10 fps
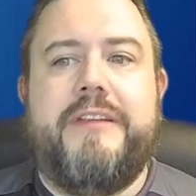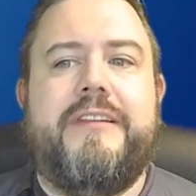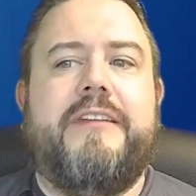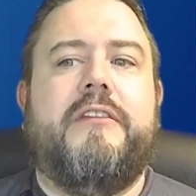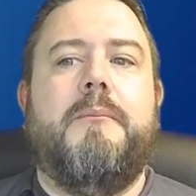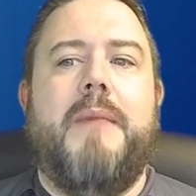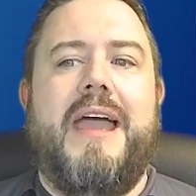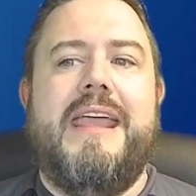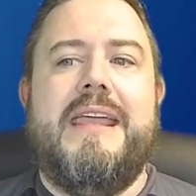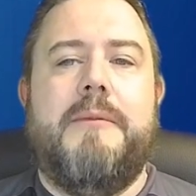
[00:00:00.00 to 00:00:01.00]
system
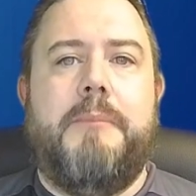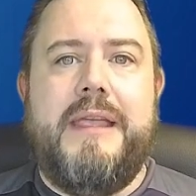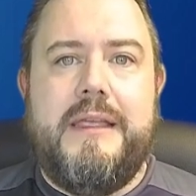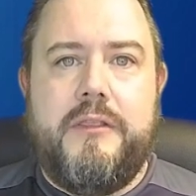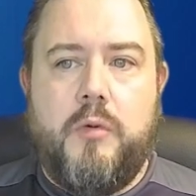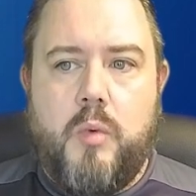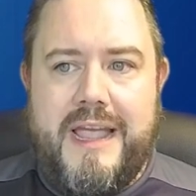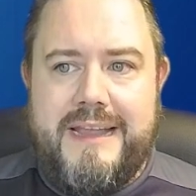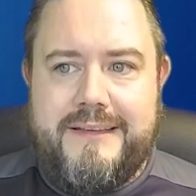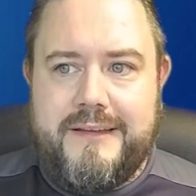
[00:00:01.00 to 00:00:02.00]
may be the
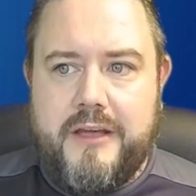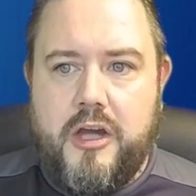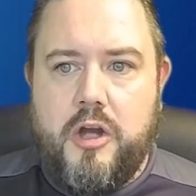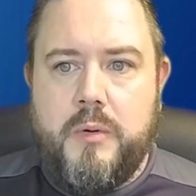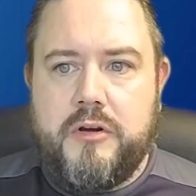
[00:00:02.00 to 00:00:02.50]
way to go,